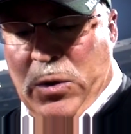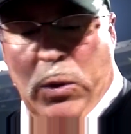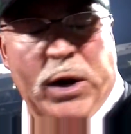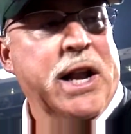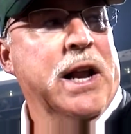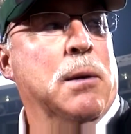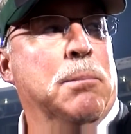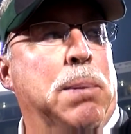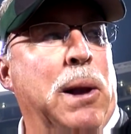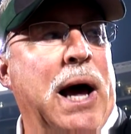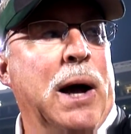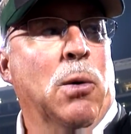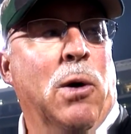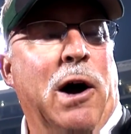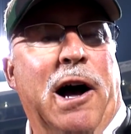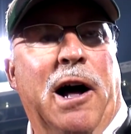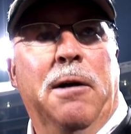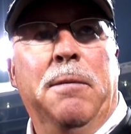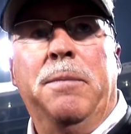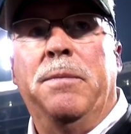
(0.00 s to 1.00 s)
We didn't play
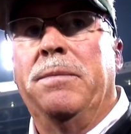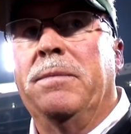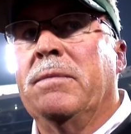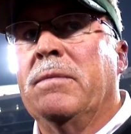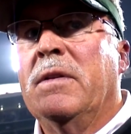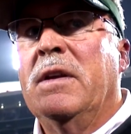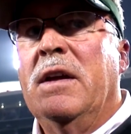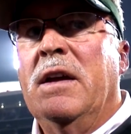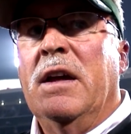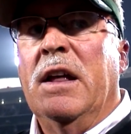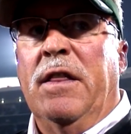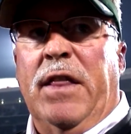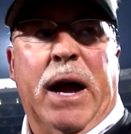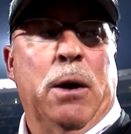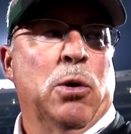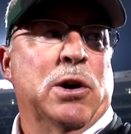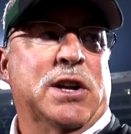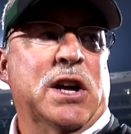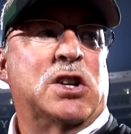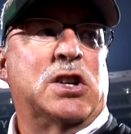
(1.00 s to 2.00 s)
well. They
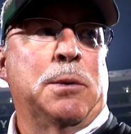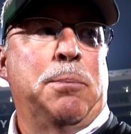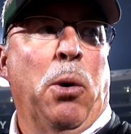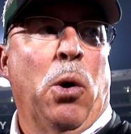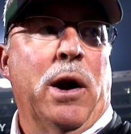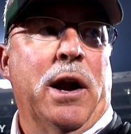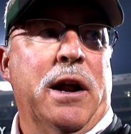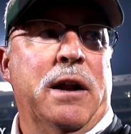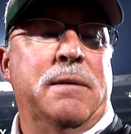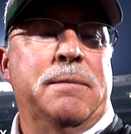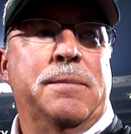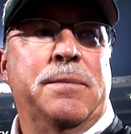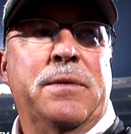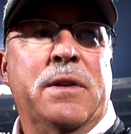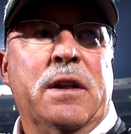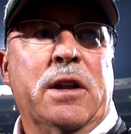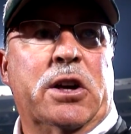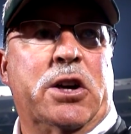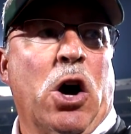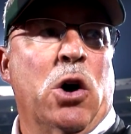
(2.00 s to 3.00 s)
were disappointed.
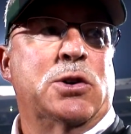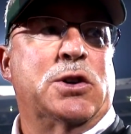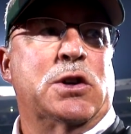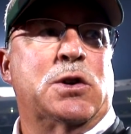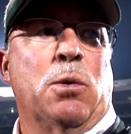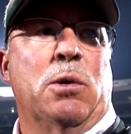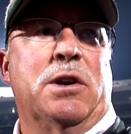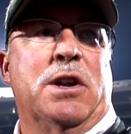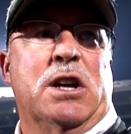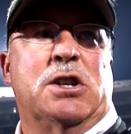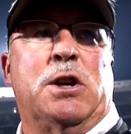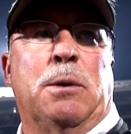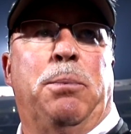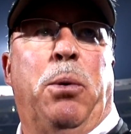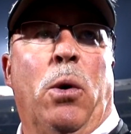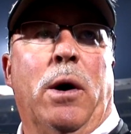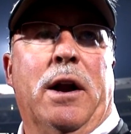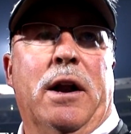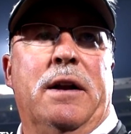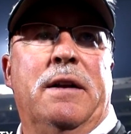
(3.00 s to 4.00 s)
The coaches were
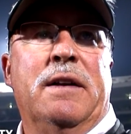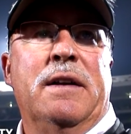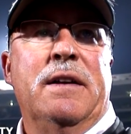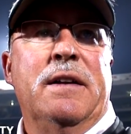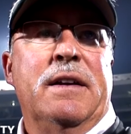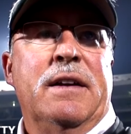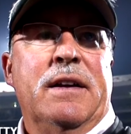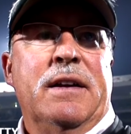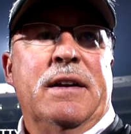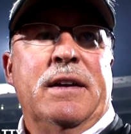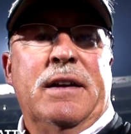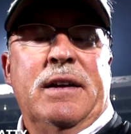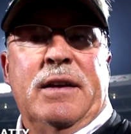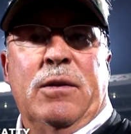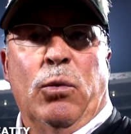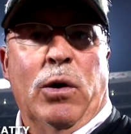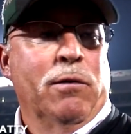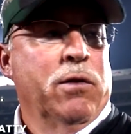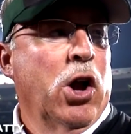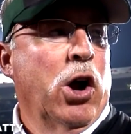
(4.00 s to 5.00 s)
disappointed.
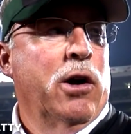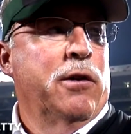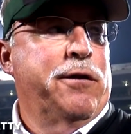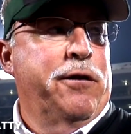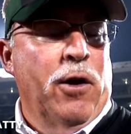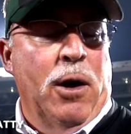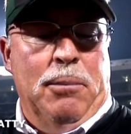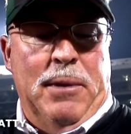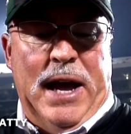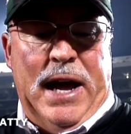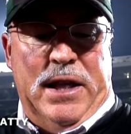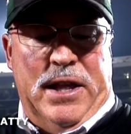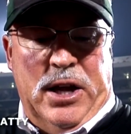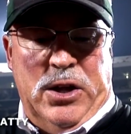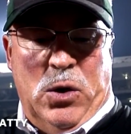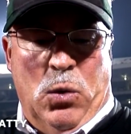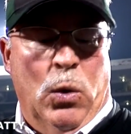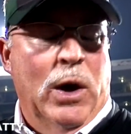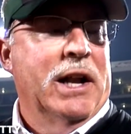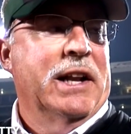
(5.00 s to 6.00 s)
We've learned from that
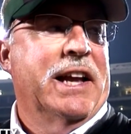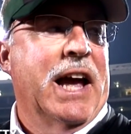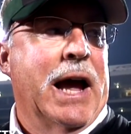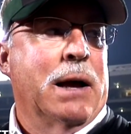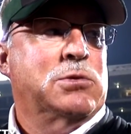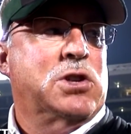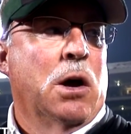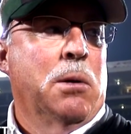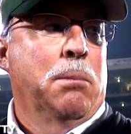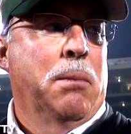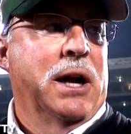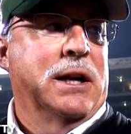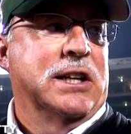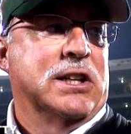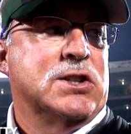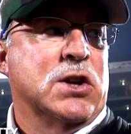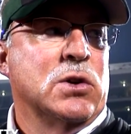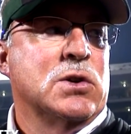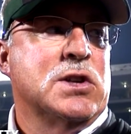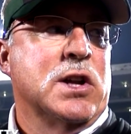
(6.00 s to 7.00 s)
you win games on Monday,
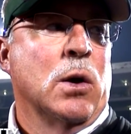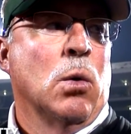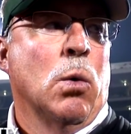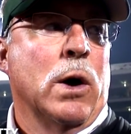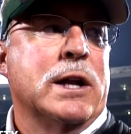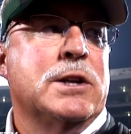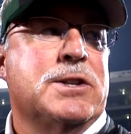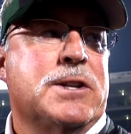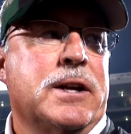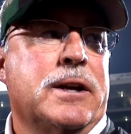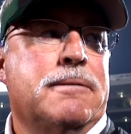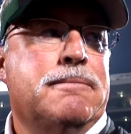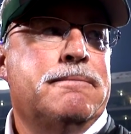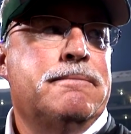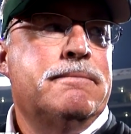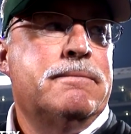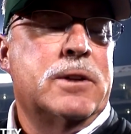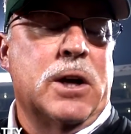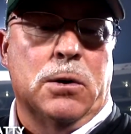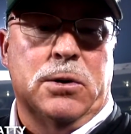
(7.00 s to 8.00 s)
Tuesday, and Wednesday.
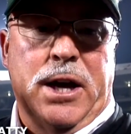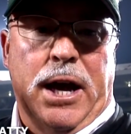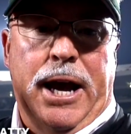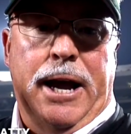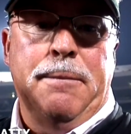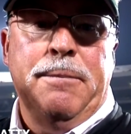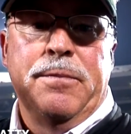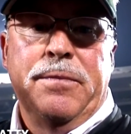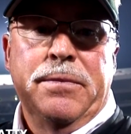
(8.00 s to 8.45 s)
Okay?